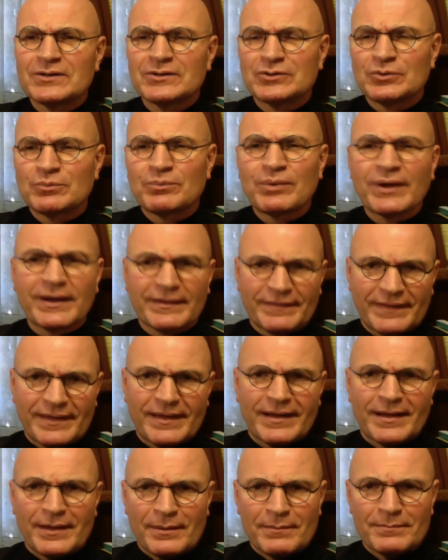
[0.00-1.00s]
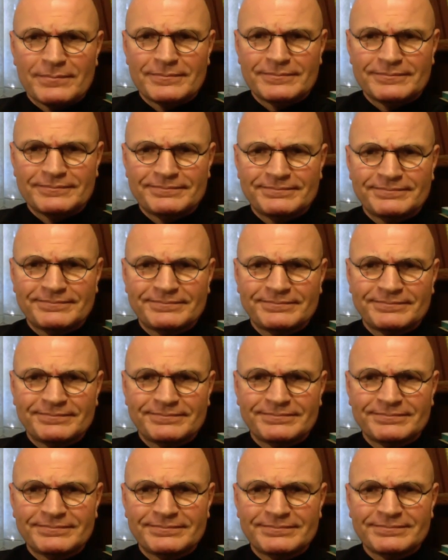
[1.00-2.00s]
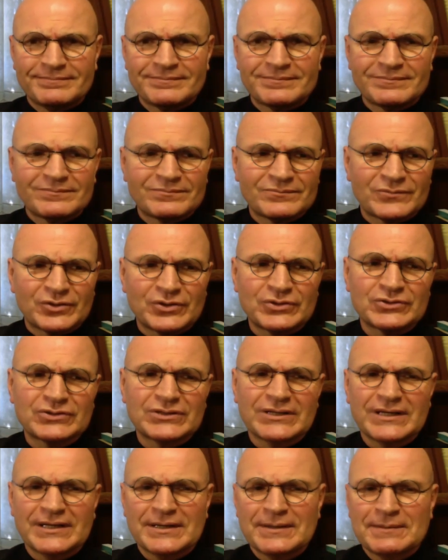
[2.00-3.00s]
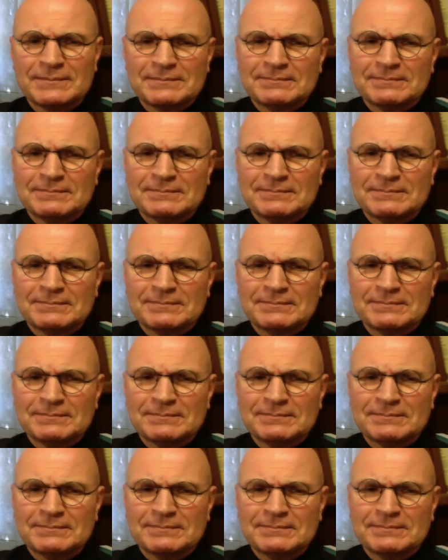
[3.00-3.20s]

to pick that up. For you see,